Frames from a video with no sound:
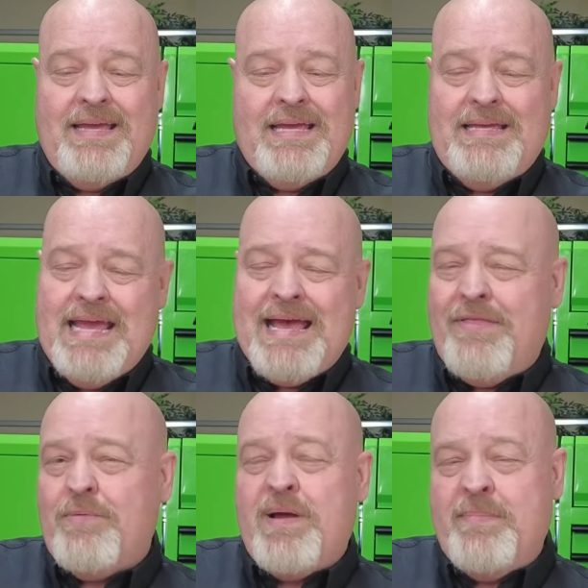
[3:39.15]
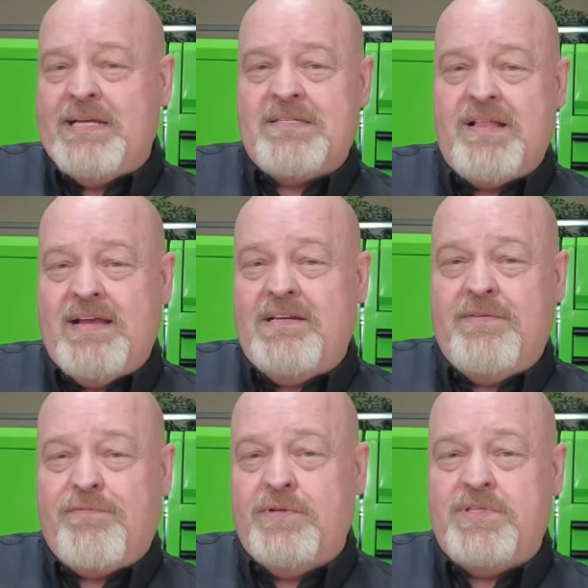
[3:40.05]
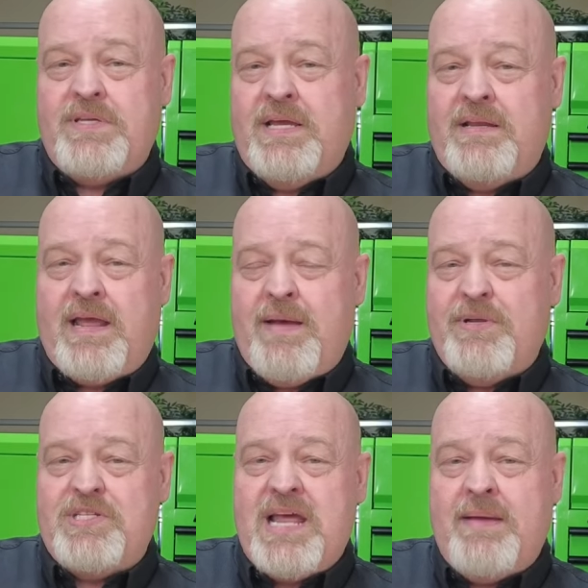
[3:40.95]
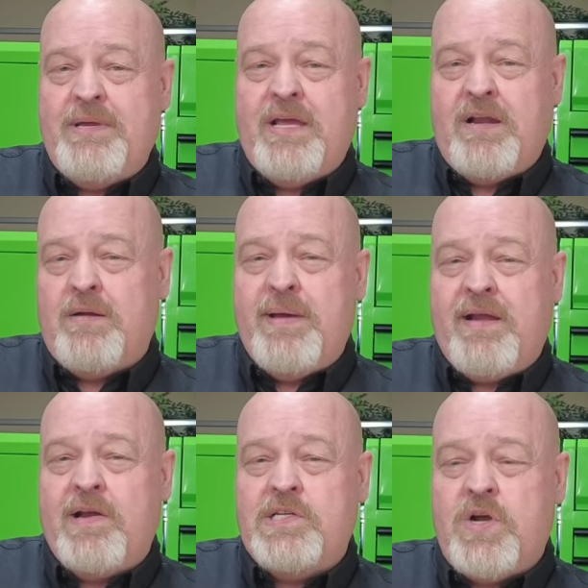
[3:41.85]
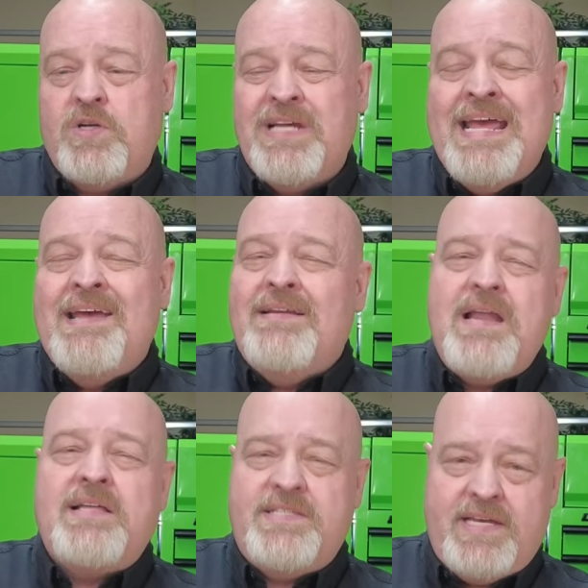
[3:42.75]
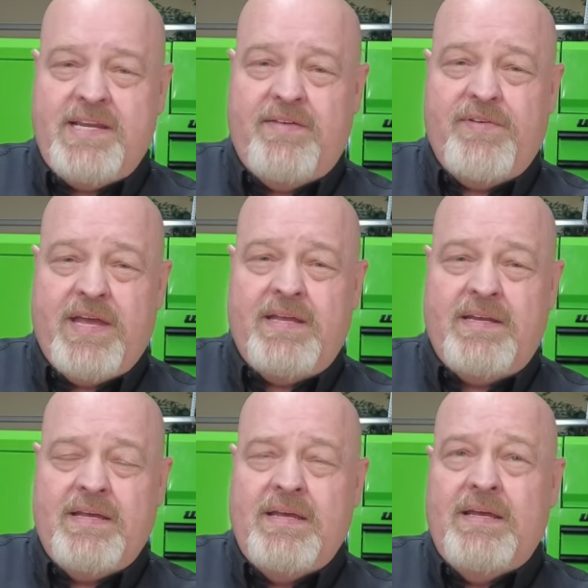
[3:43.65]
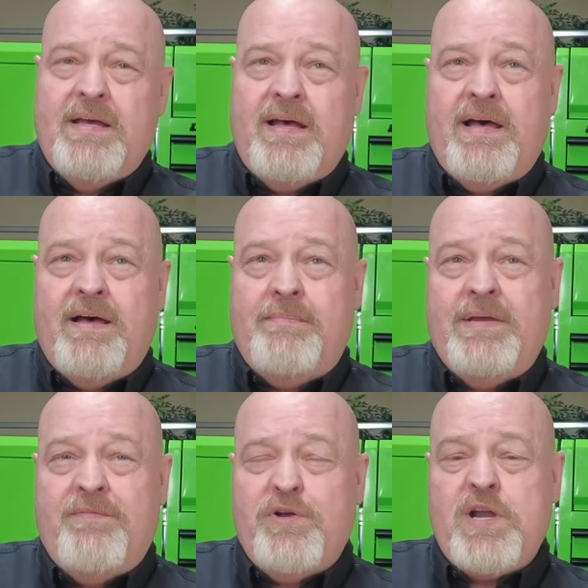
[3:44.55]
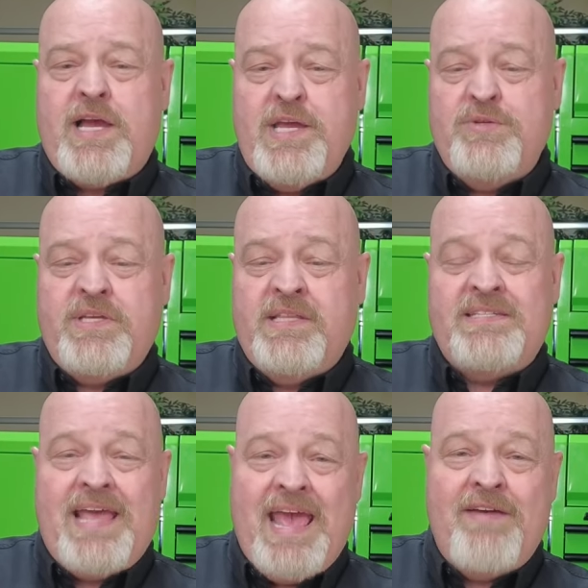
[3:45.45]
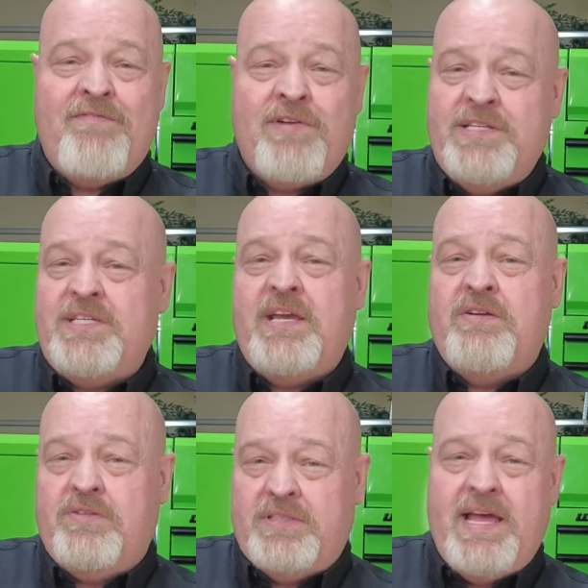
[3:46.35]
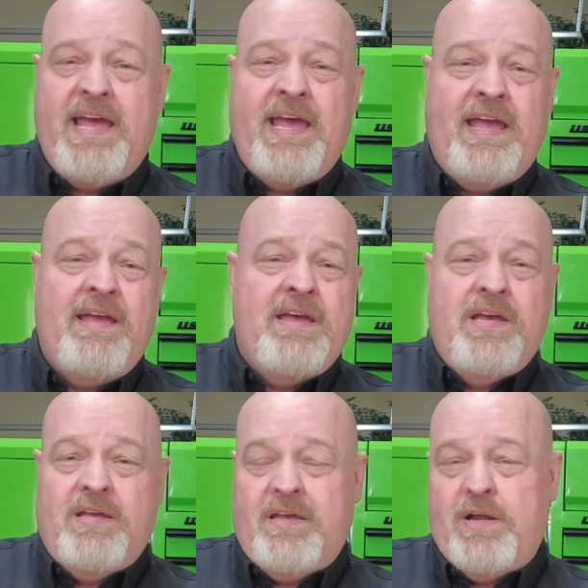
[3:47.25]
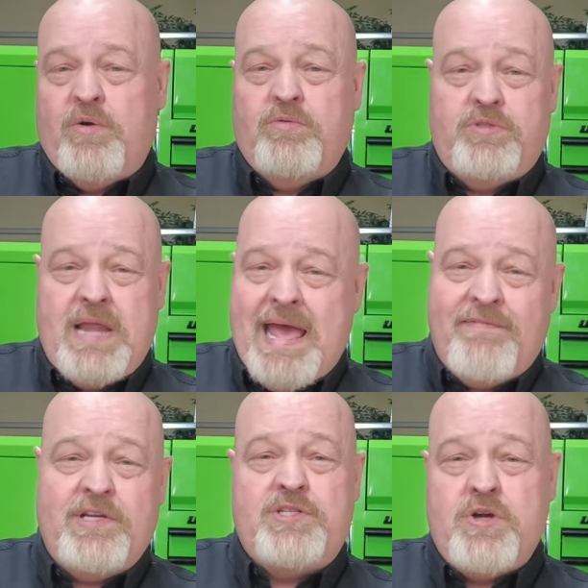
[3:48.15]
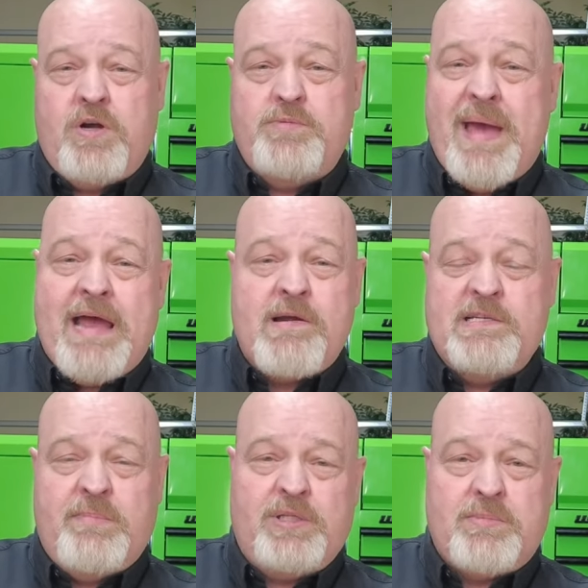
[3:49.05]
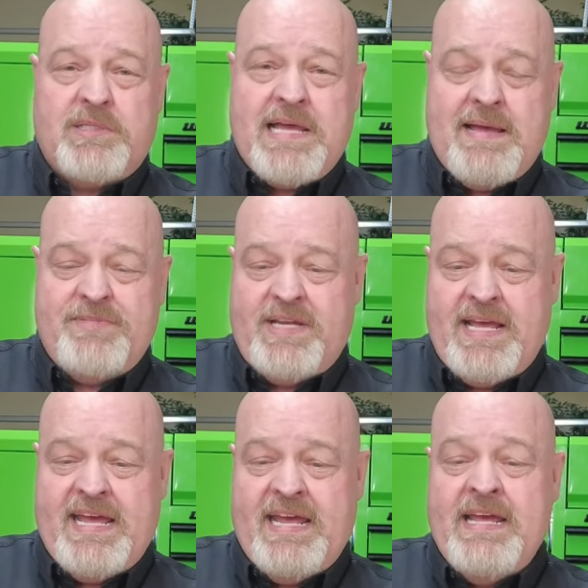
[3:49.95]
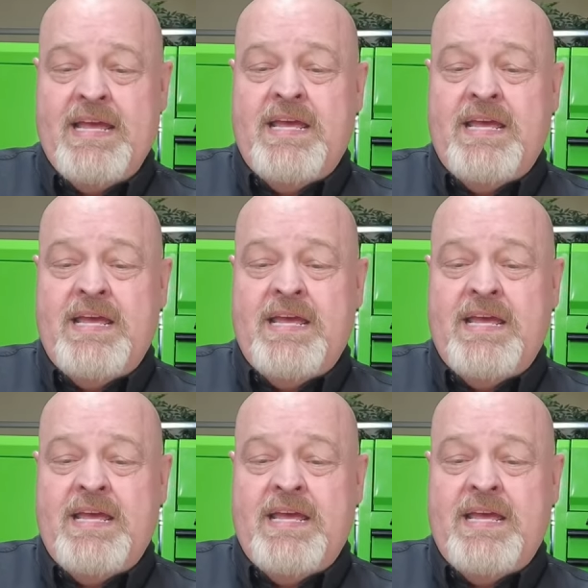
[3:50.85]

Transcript: Yeah, there might be a slight difference in how much time you get on a battery charge. Not significant. If you're not using this every single day, you know, having to charge batteries multiple times a day,